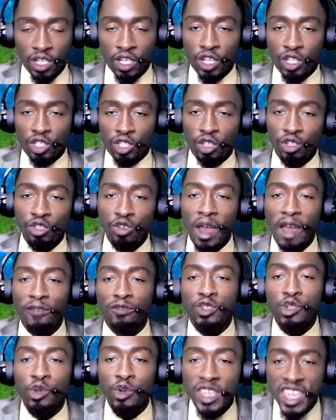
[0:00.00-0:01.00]
So you have
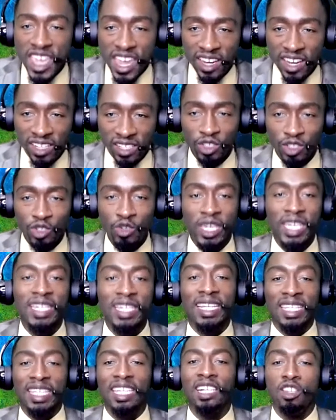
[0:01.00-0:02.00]
2 years, you
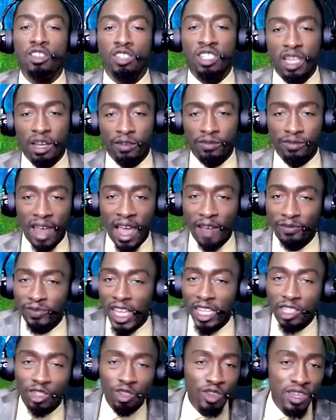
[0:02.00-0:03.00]
cannot kill yourself.
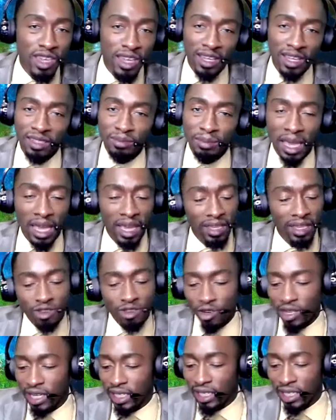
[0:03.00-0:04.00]
After 2 years, man, you
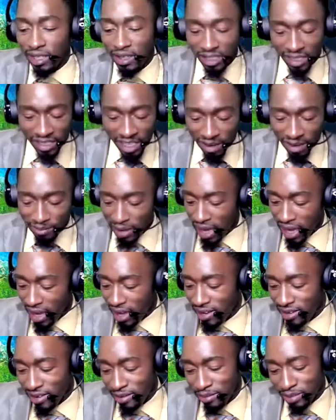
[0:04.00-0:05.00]
want to kill yourself, man,
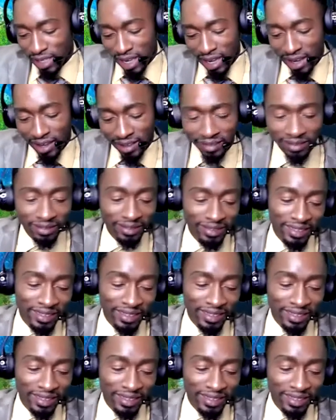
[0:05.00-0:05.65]
you know what I'm saying?